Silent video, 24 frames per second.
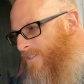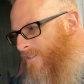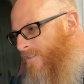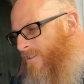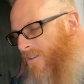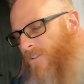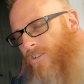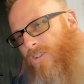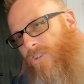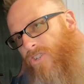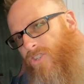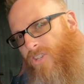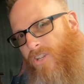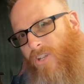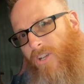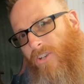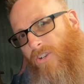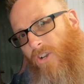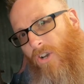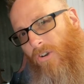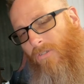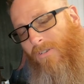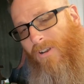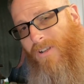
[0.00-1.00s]
they're just going to
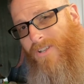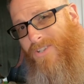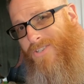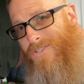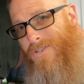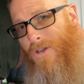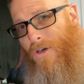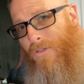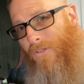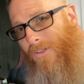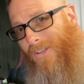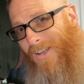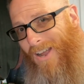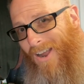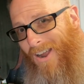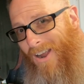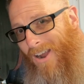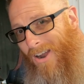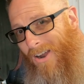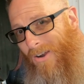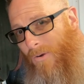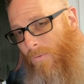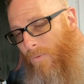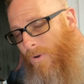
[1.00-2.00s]
turn around and sell the
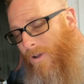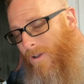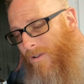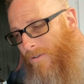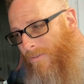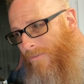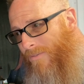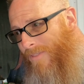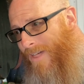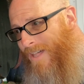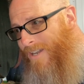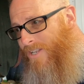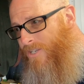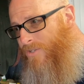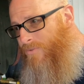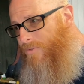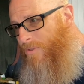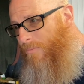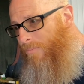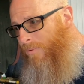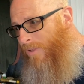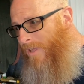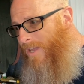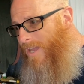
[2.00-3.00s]
car. Well, that is
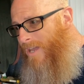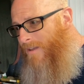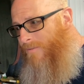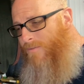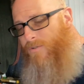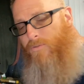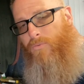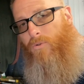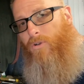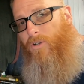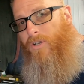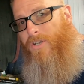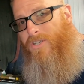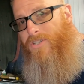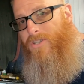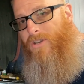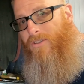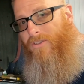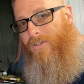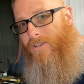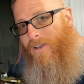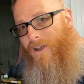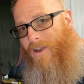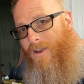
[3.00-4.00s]
the plan, is we're going to sell
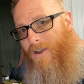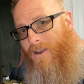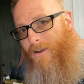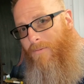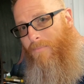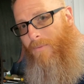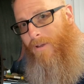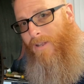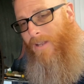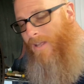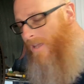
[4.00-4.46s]
the car, but